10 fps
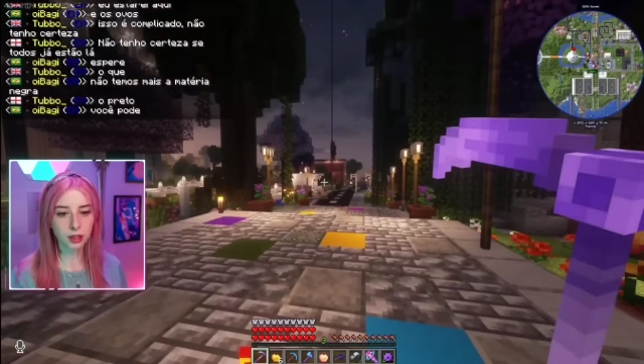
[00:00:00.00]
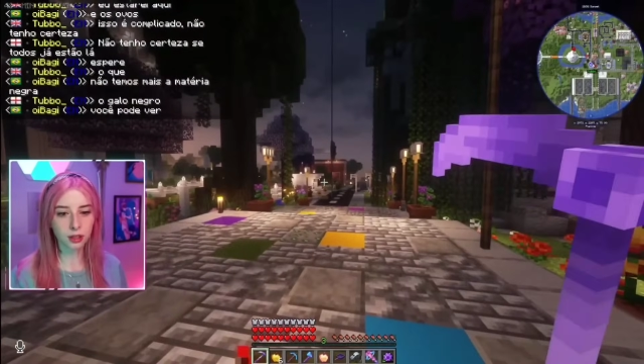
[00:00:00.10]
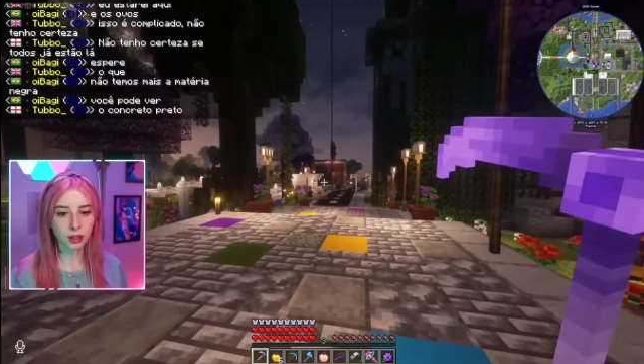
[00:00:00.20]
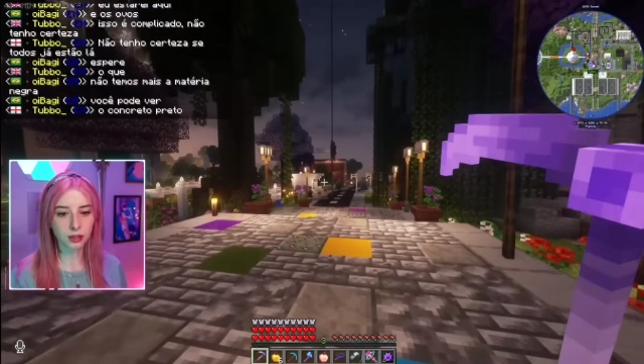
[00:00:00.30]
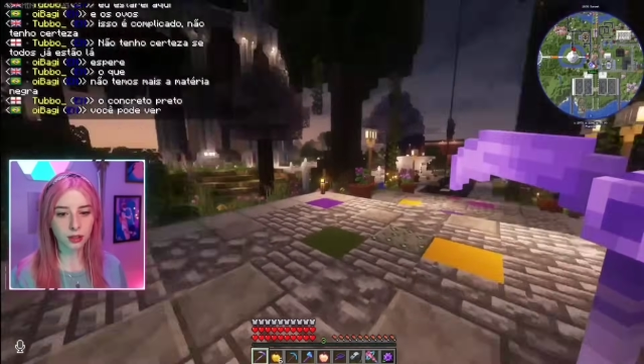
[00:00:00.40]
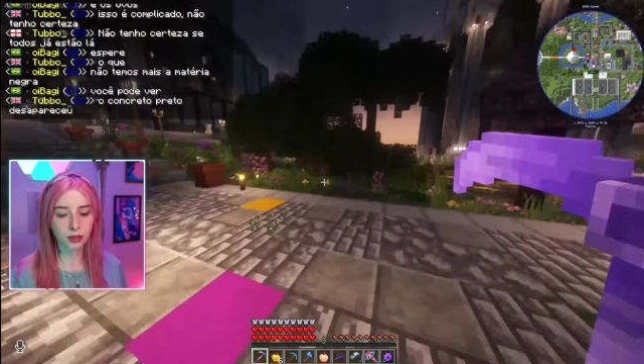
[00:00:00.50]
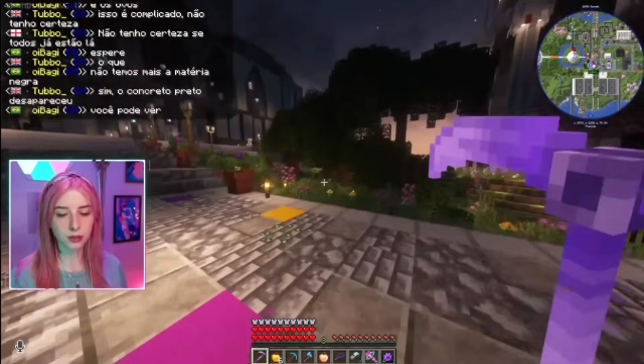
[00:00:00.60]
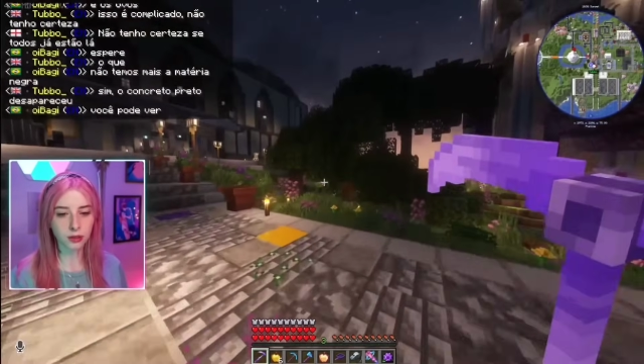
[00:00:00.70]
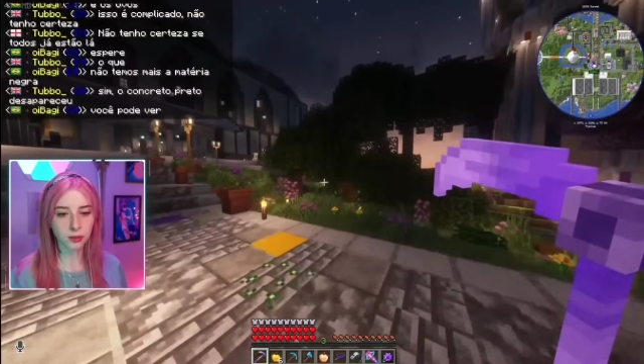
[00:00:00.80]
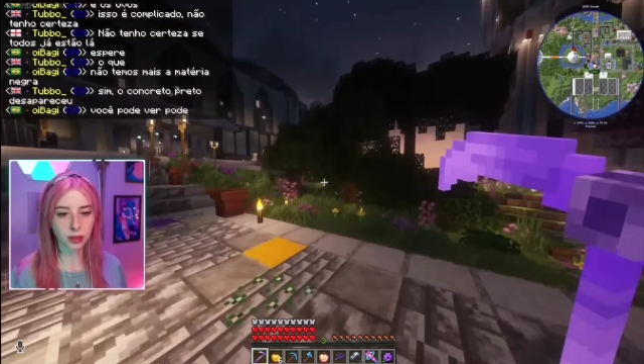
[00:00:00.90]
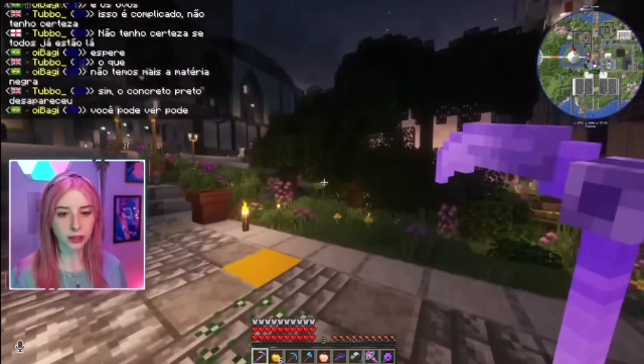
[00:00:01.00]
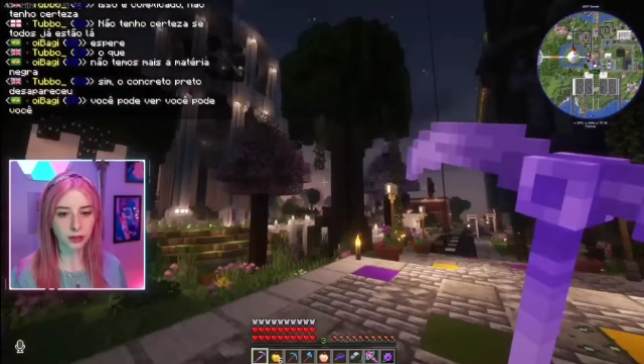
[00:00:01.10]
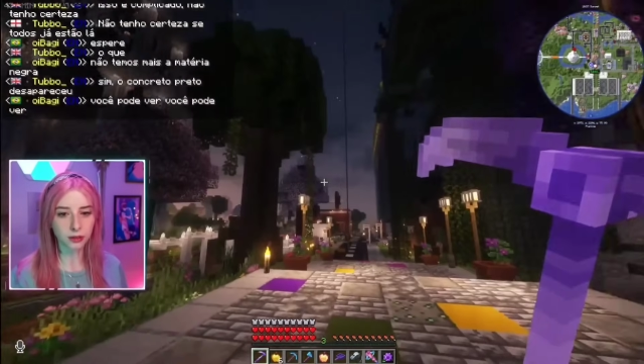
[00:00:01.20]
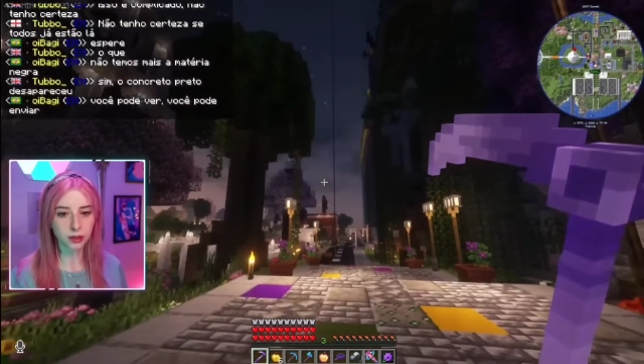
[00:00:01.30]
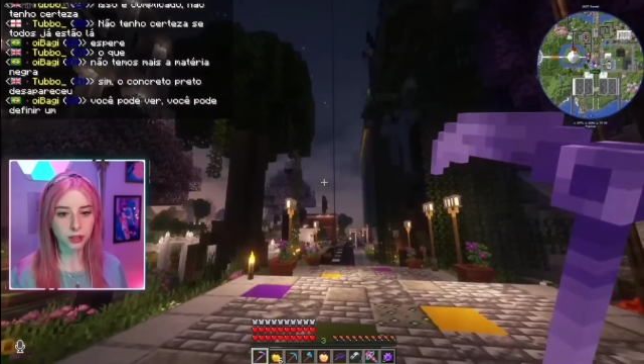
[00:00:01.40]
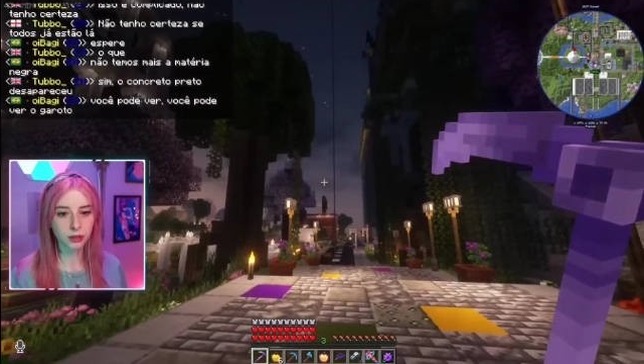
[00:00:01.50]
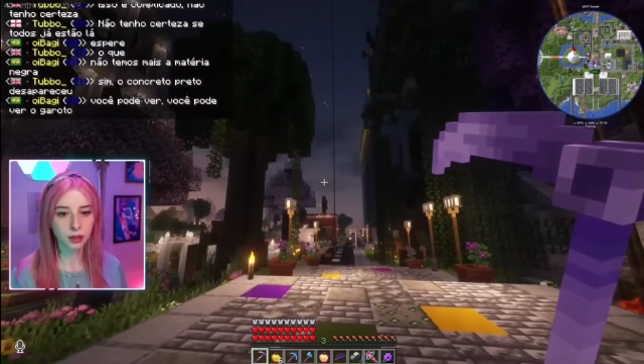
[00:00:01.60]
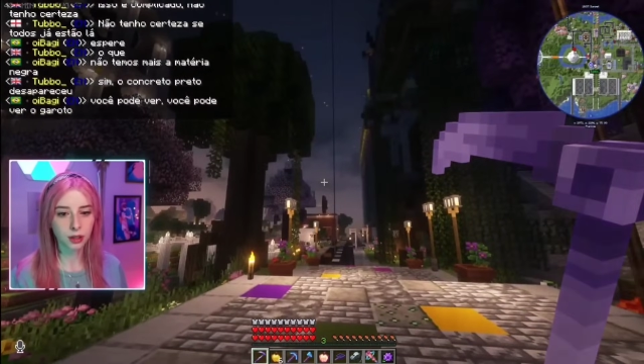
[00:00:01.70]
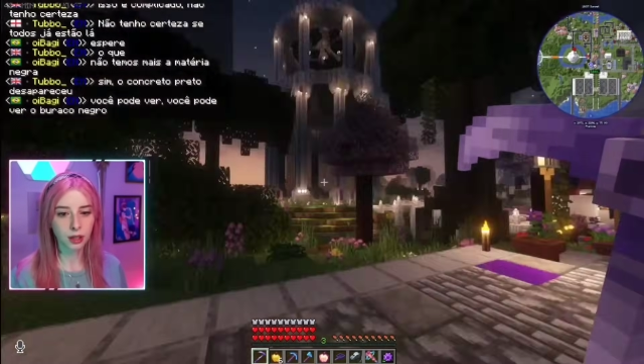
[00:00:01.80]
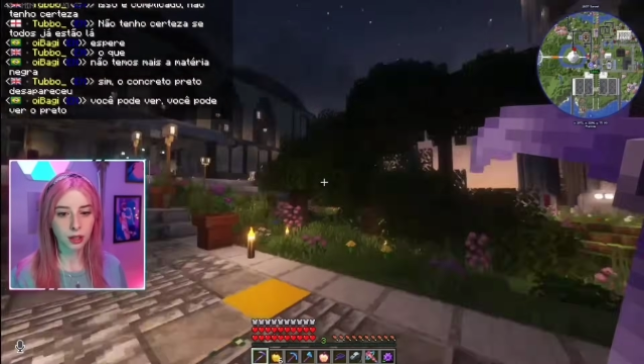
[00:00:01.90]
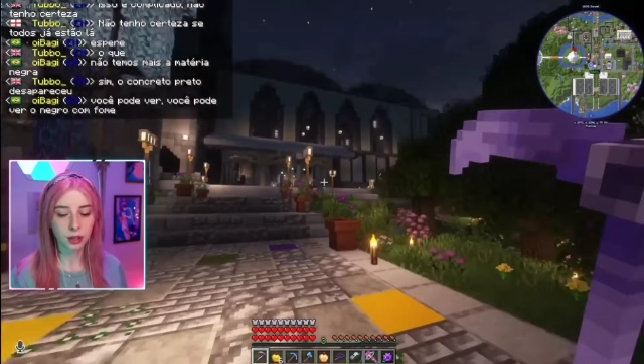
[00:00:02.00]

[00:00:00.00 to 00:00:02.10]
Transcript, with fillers: Gone. Can, can can you see the black concrete?